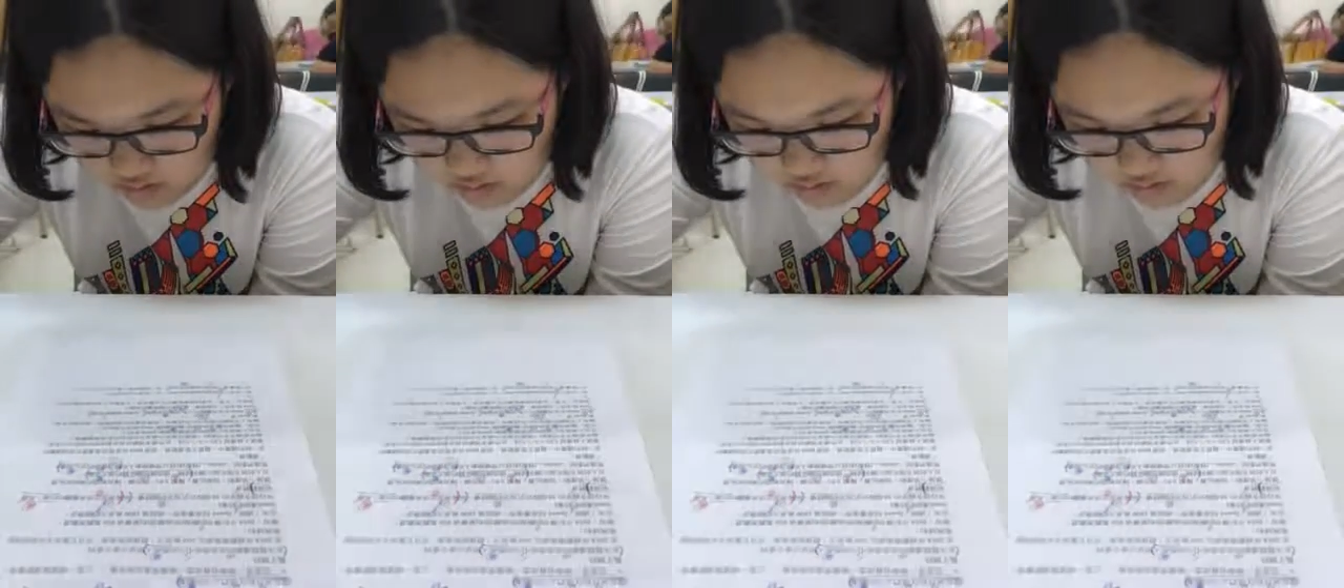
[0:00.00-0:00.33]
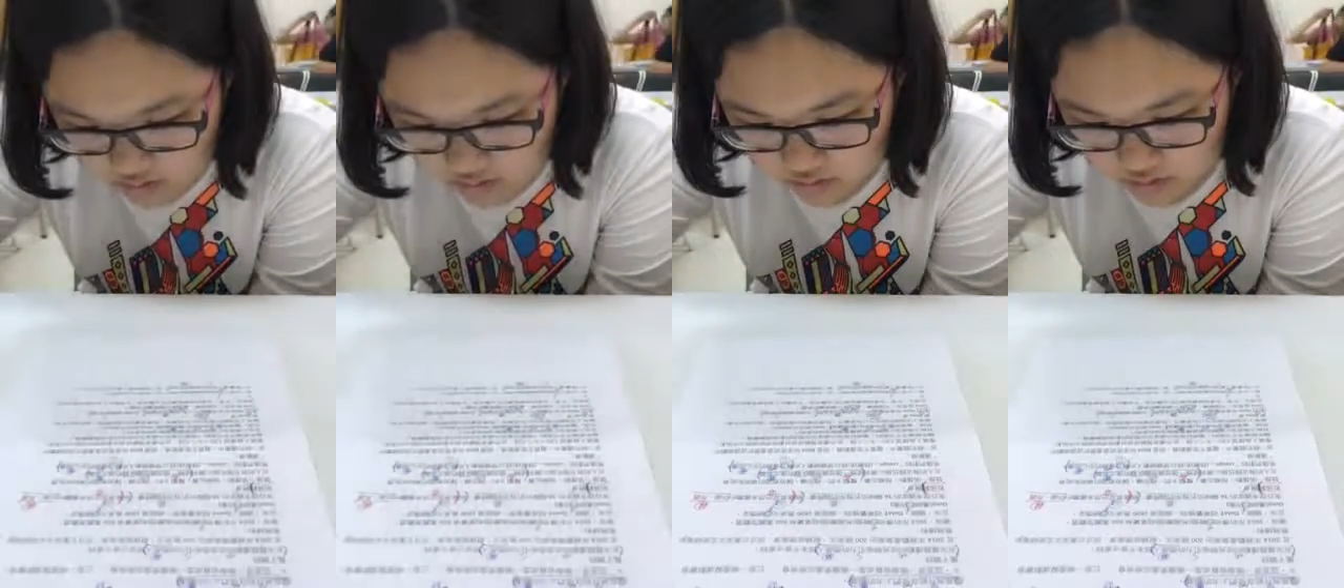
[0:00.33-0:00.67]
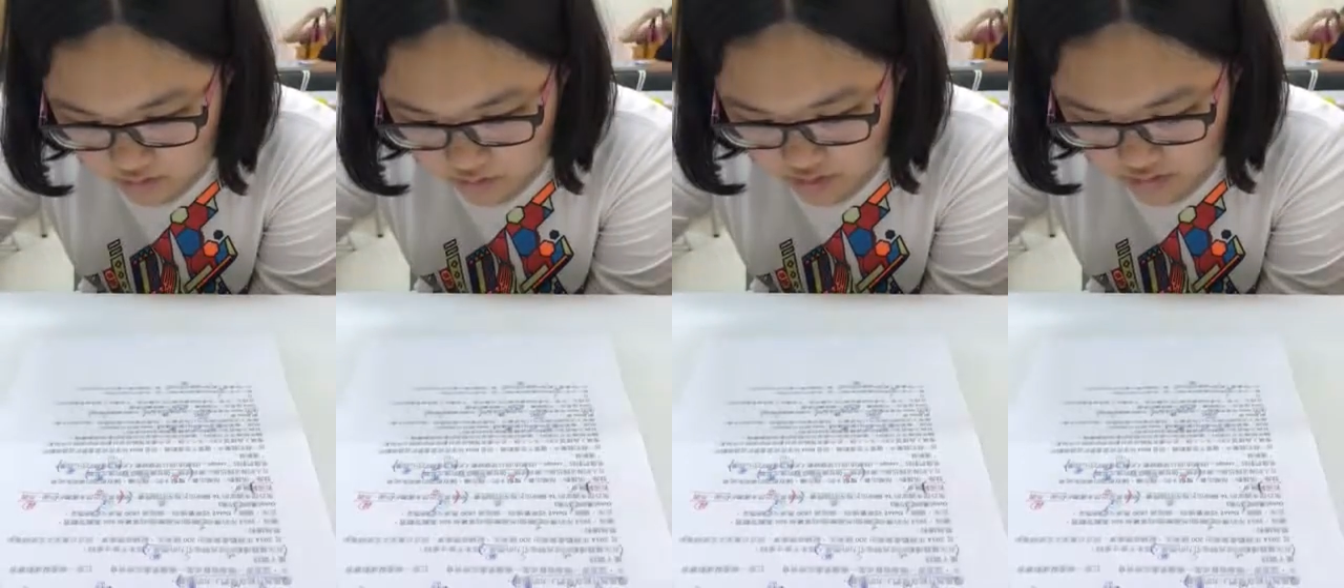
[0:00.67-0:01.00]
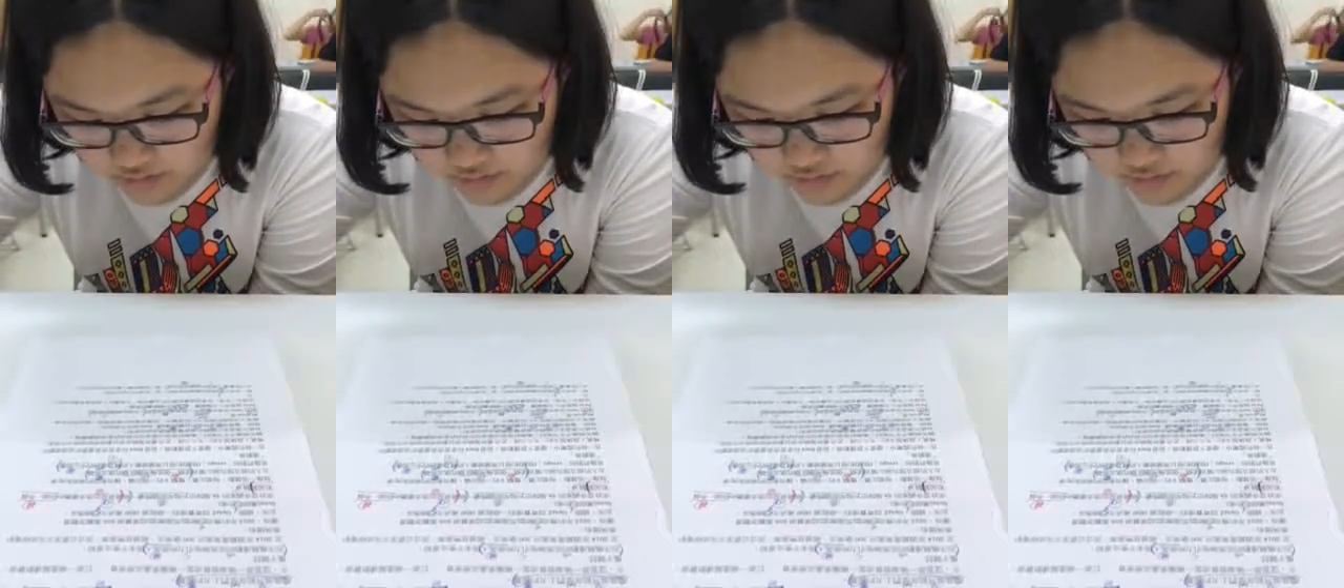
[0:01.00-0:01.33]
year-long
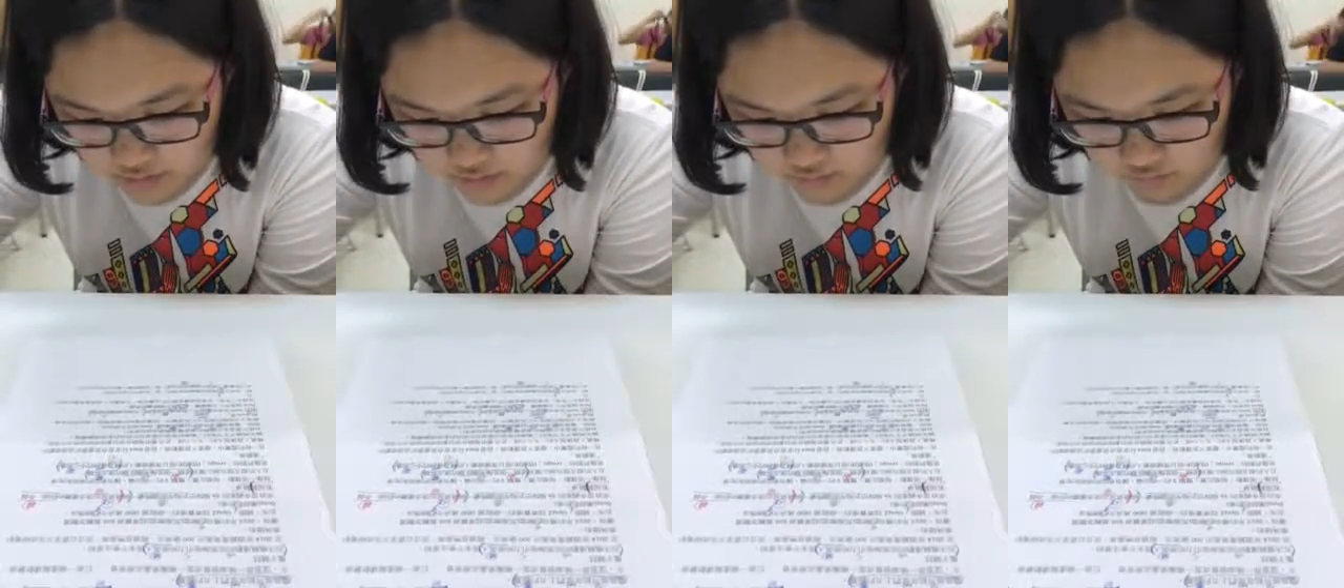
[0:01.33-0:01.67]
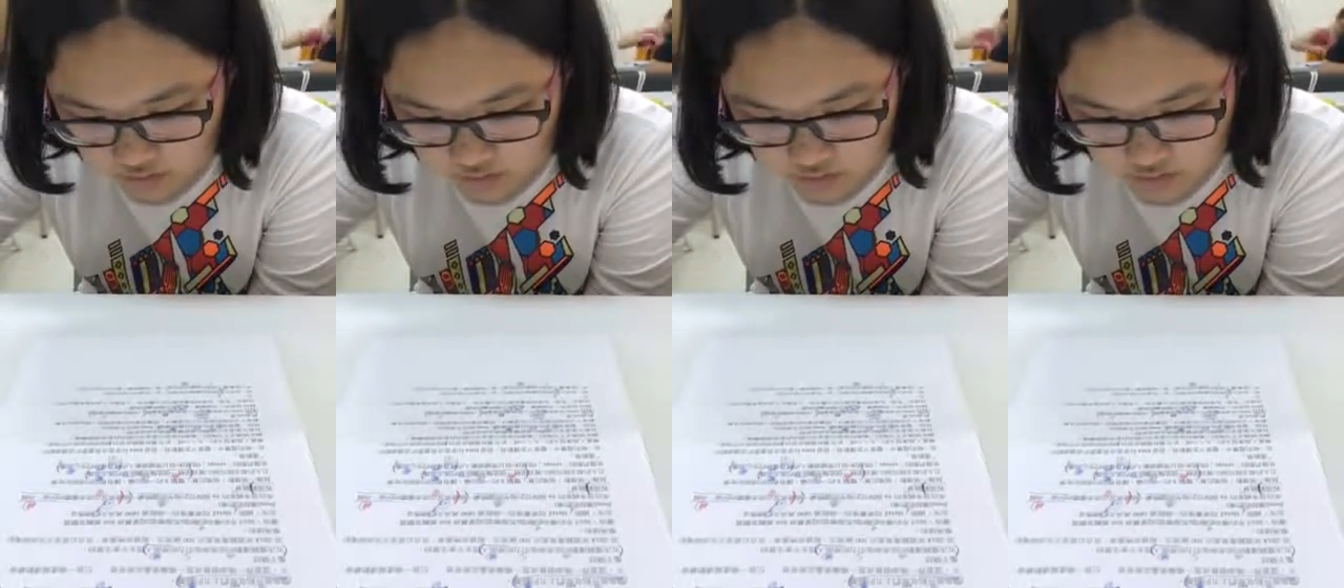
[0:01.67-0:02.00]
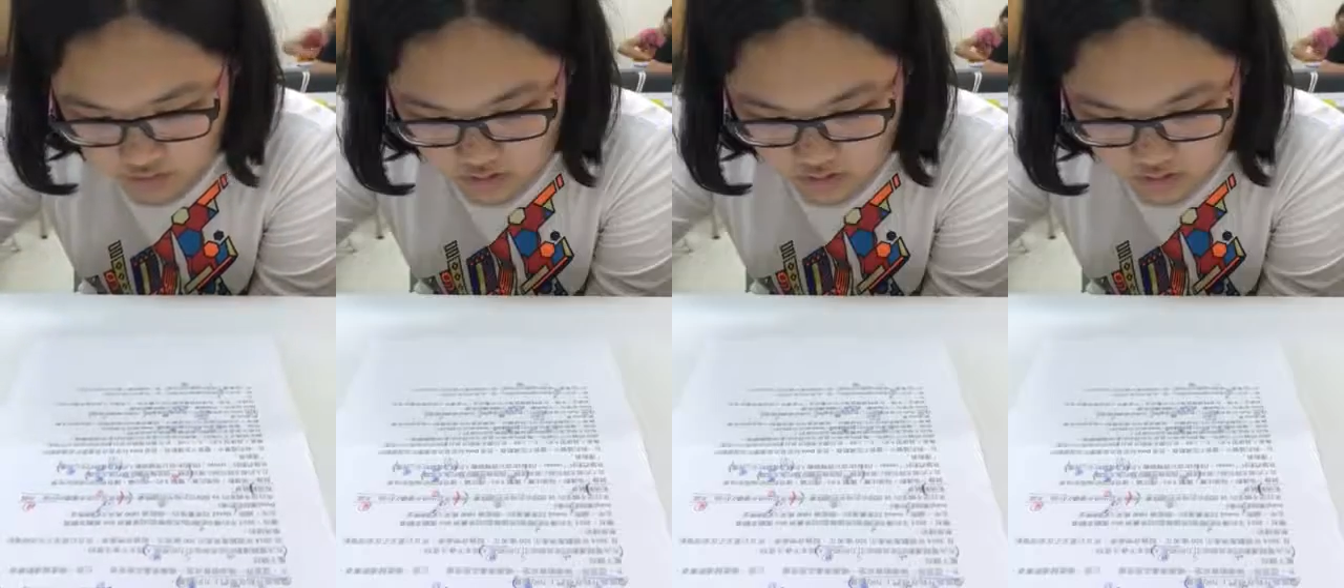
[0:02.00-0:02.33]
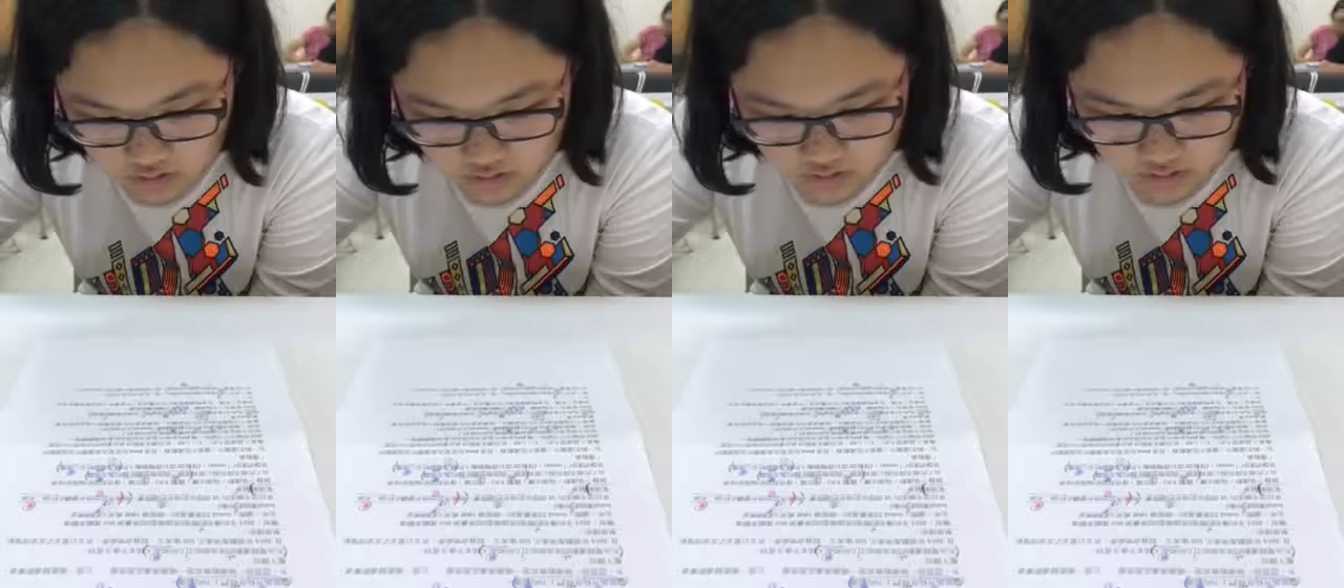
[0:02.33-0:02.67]
period of
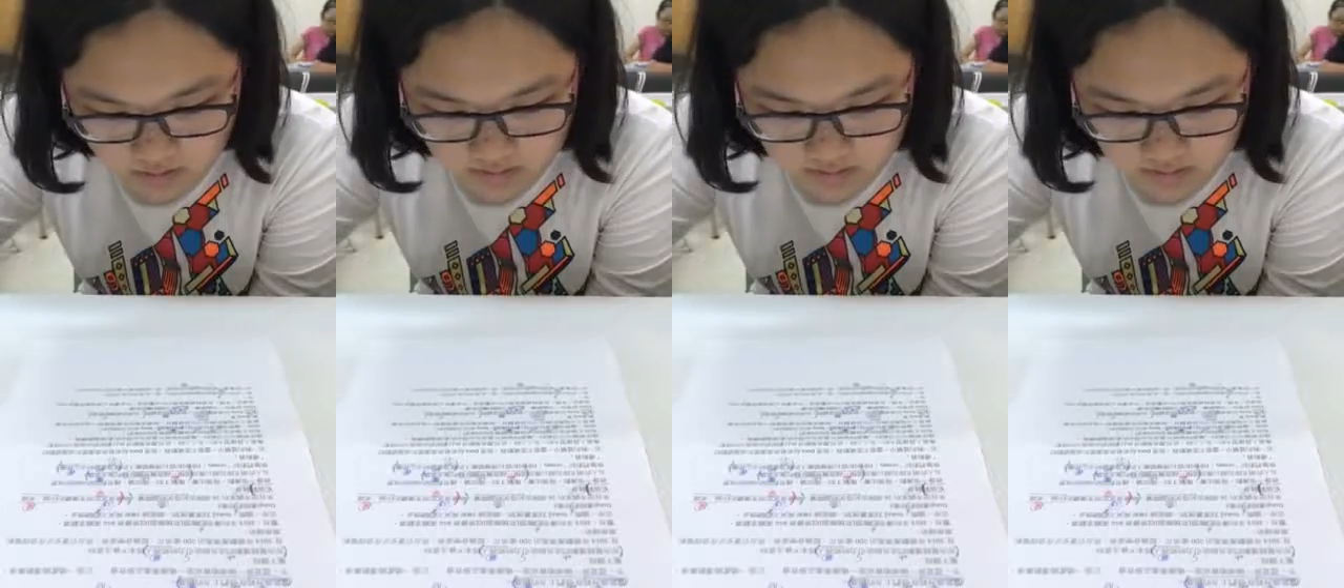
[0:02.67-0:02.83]
competitions.